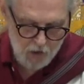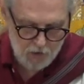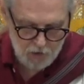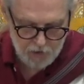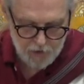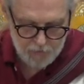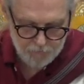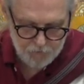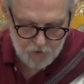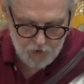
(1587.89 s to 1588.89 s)
Hong,
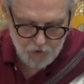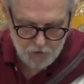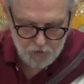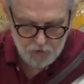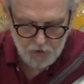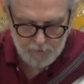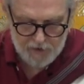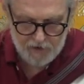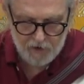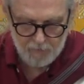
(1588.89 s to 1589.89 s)
you who
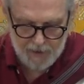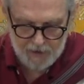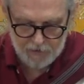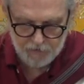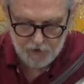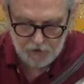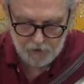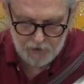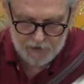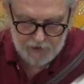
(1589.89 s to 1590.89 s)
obey the command of the
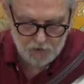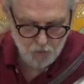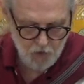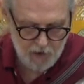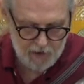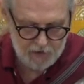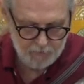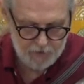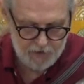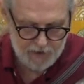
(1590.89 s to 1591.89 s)
glorious one
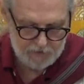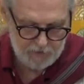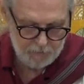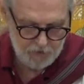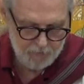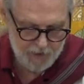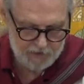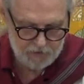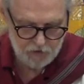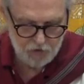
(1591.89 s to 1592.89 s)
and protect
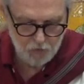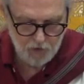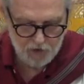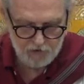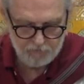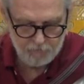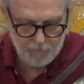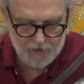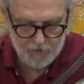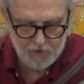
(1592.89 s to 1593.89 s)
Tibet, 12
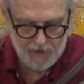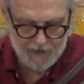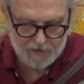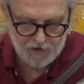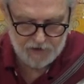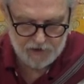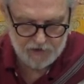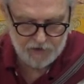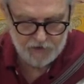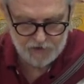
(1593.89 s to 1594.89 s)
mother and
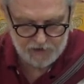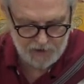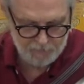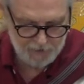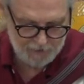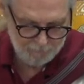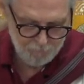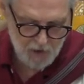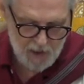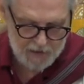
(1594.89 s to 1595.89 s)
sisters Tenma,
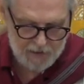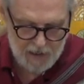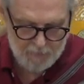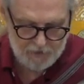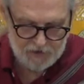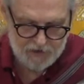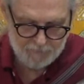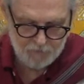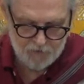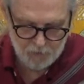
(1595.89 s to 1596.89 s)
come
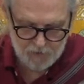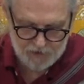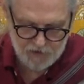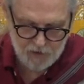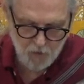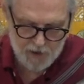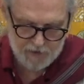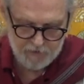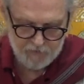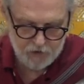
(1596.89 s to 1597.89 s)
accept the rinsing
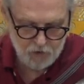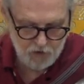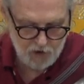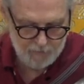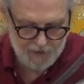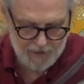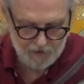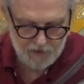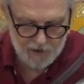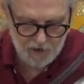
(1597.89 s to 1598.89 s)
water of the Torma
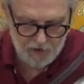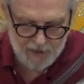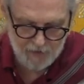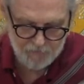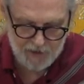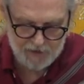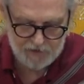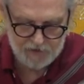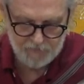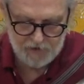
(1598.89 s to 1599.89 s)
and carry out the
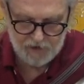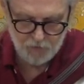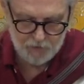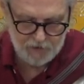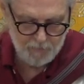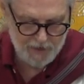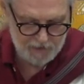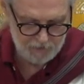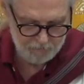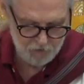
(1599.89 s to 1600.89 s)
activities we
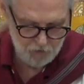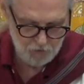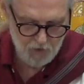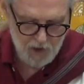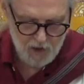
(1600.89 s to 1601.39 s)
demand of you.